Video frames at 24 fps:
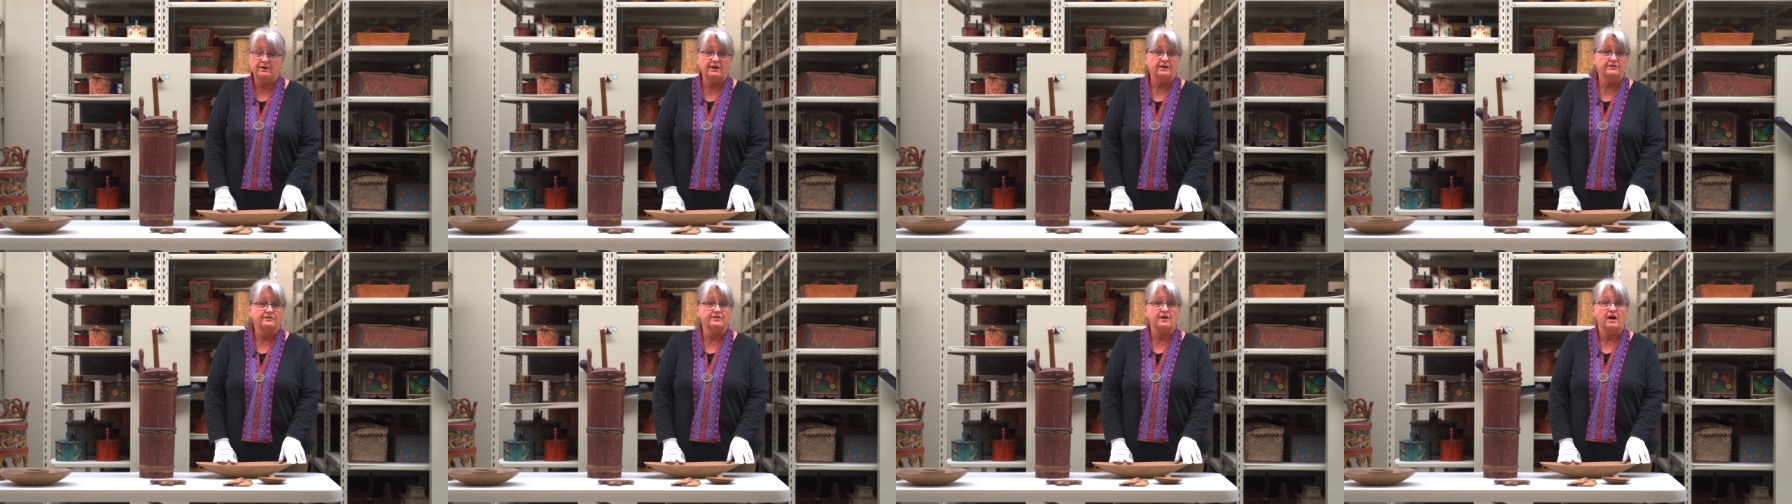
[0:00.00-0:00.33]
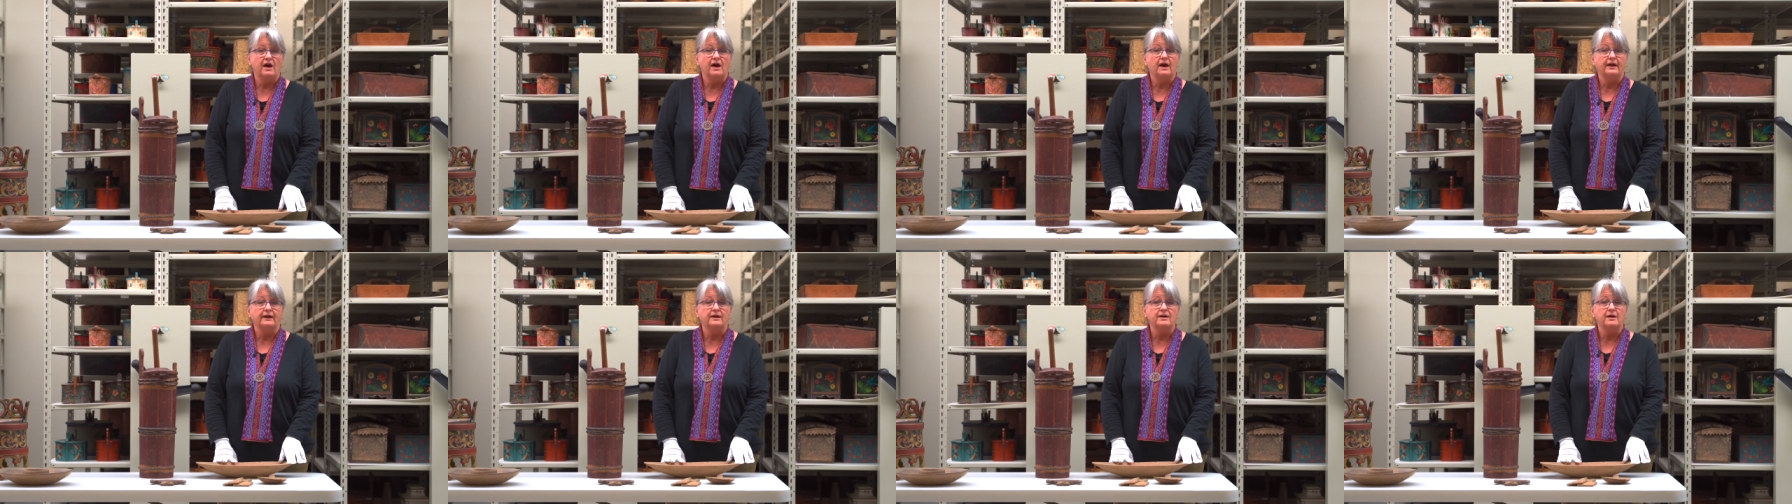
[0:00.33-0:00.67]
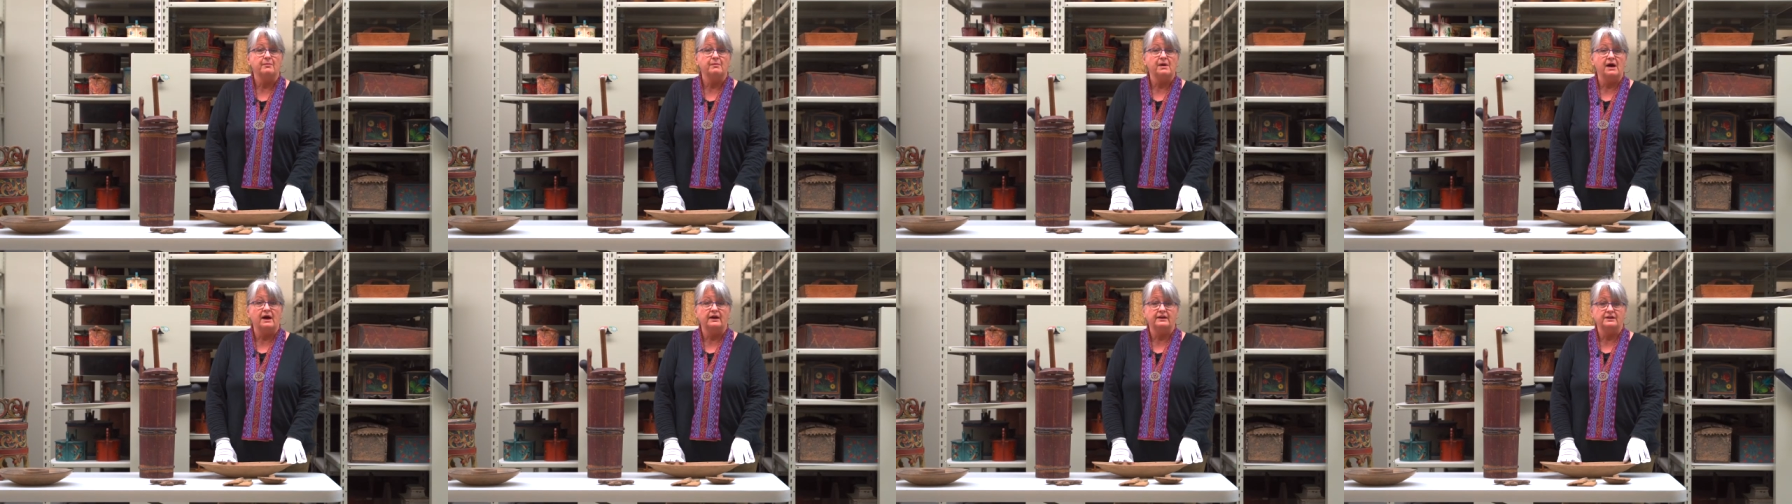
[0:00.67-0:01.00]
is a high
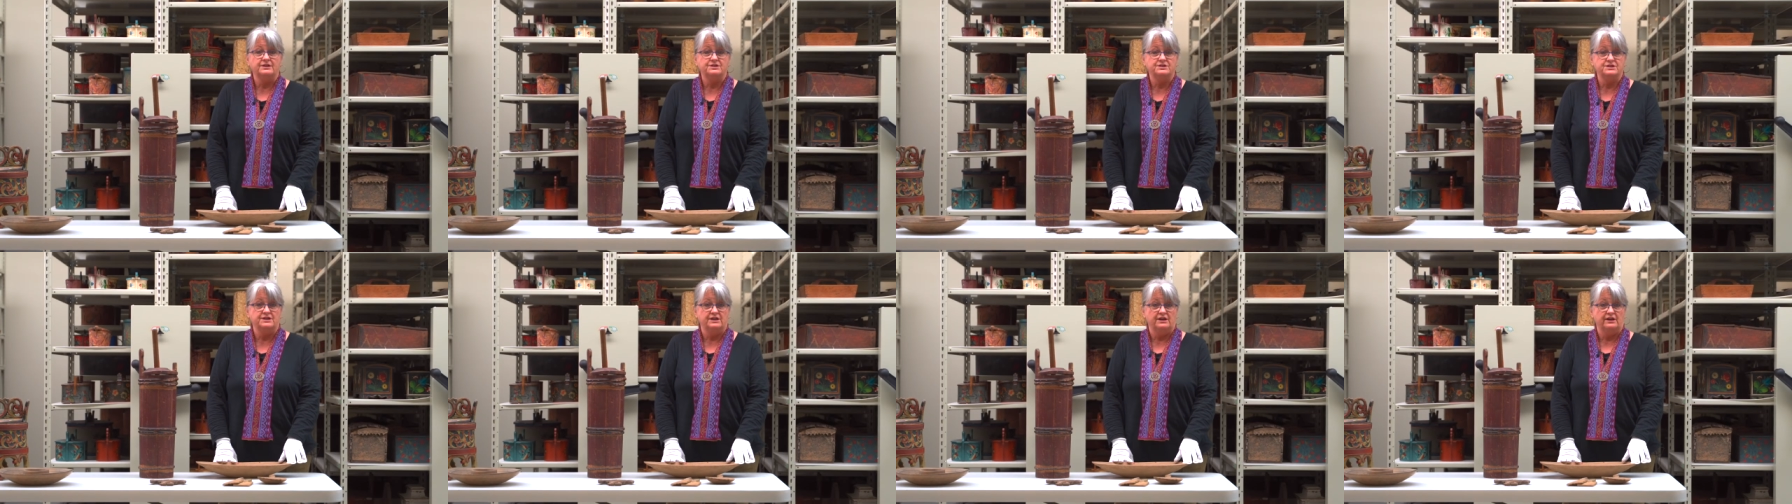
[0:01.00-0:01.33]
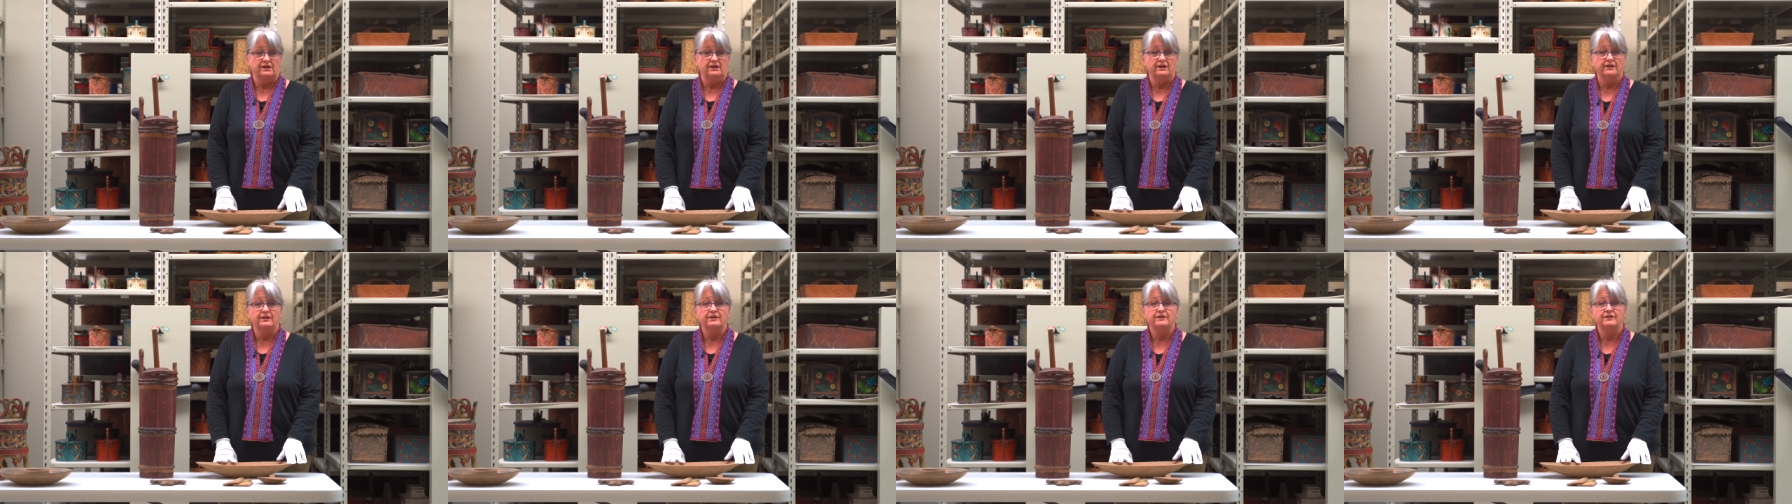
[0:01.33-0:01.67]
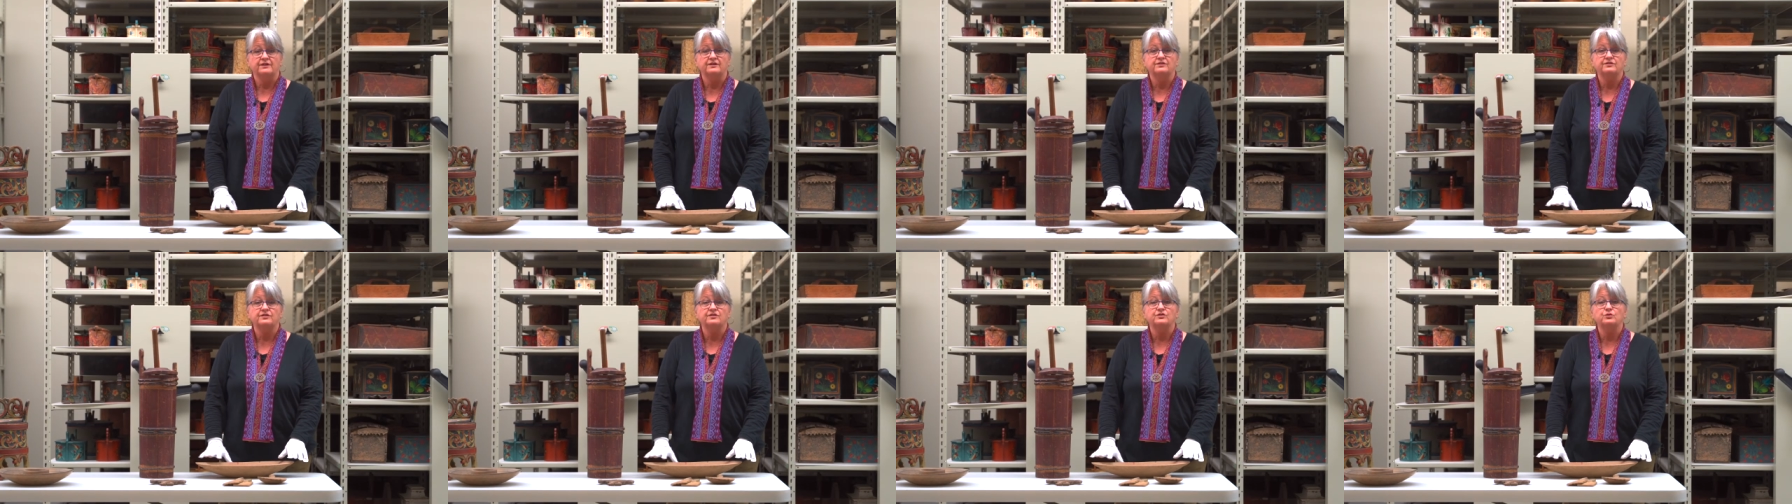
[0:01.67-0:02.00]
commodity.
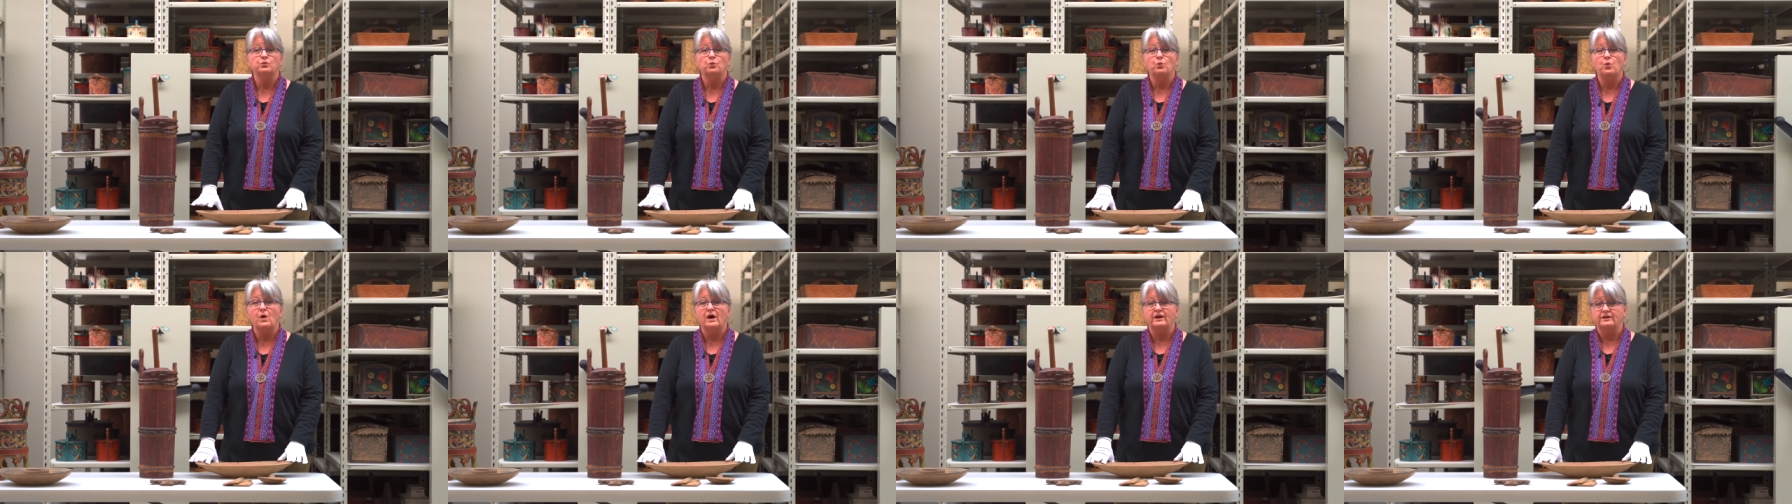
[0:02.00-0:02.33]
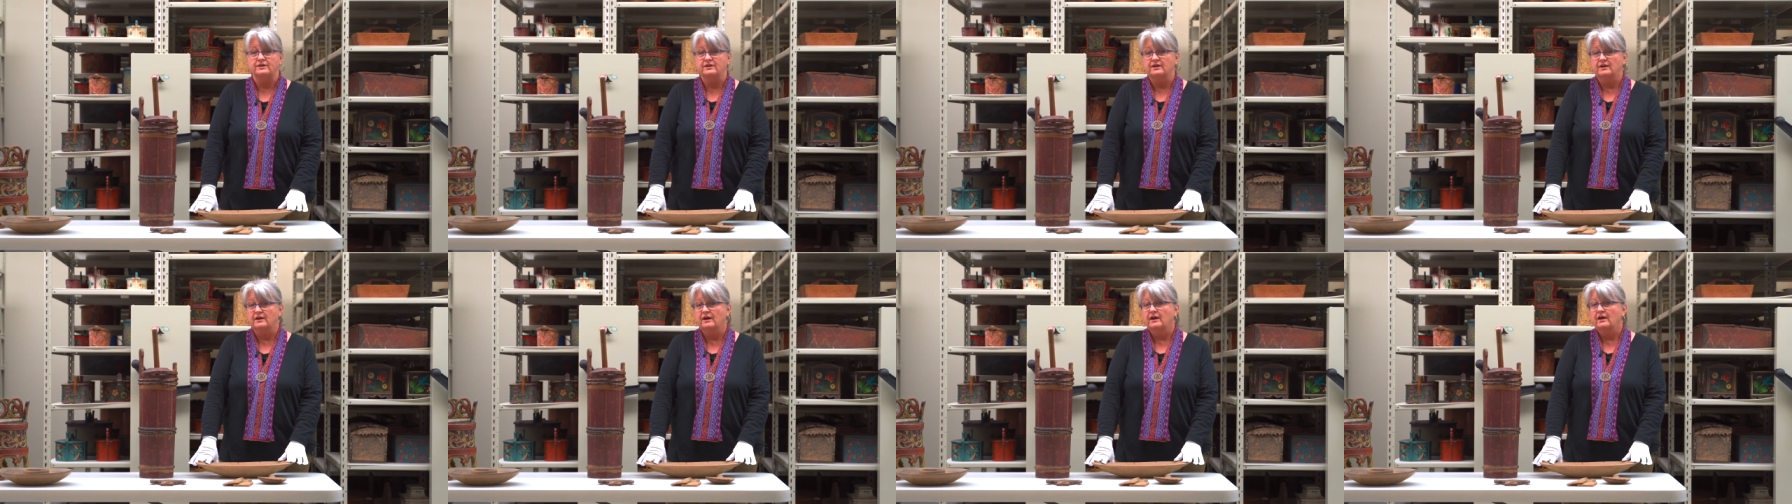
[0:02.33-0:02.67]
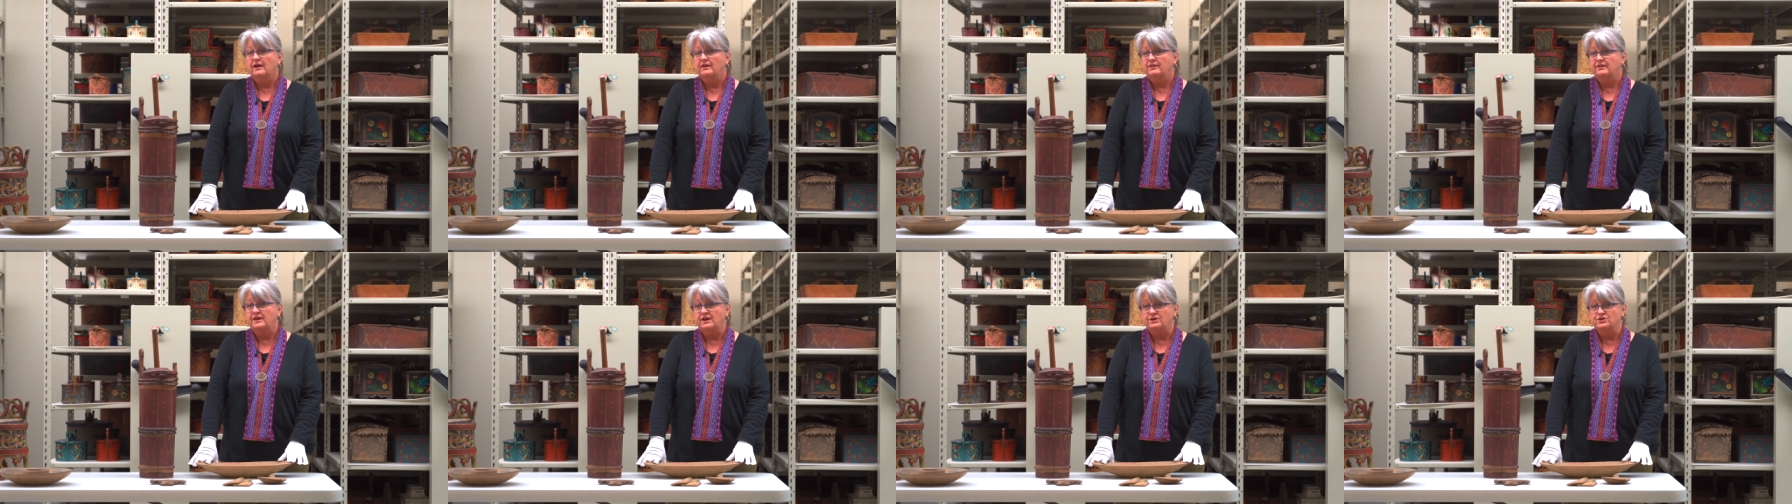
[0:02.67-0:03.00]
This is what
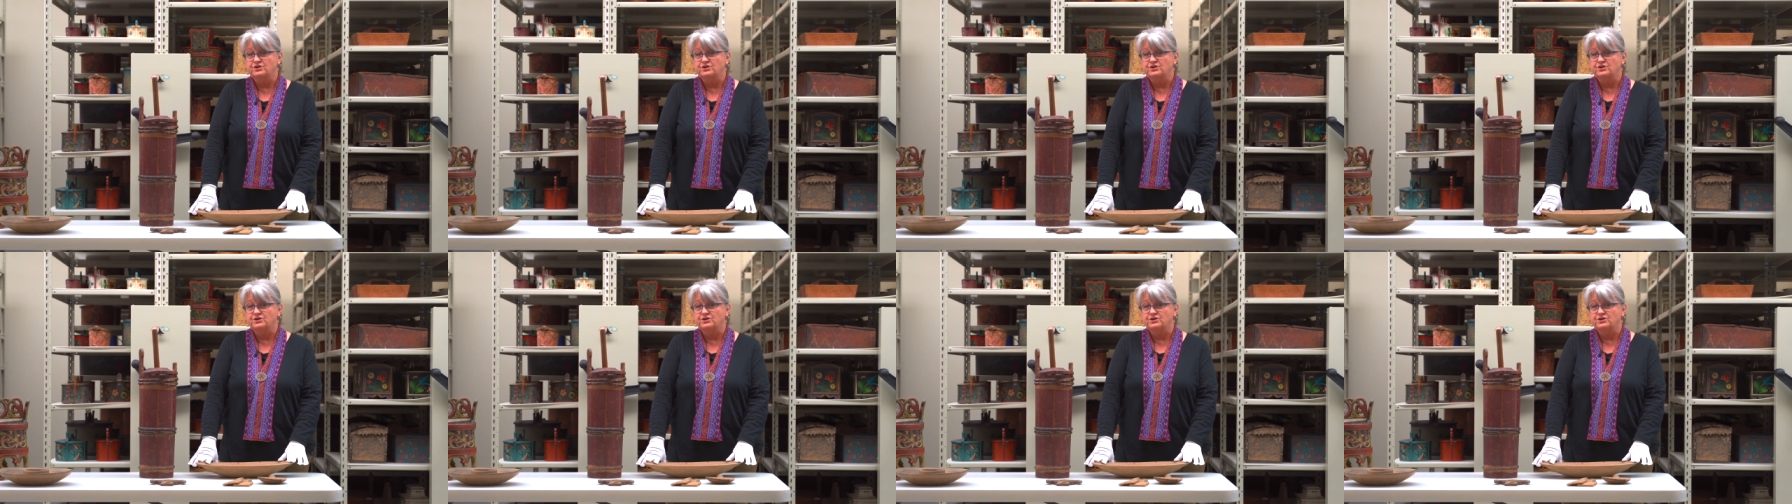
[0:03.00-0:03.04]
they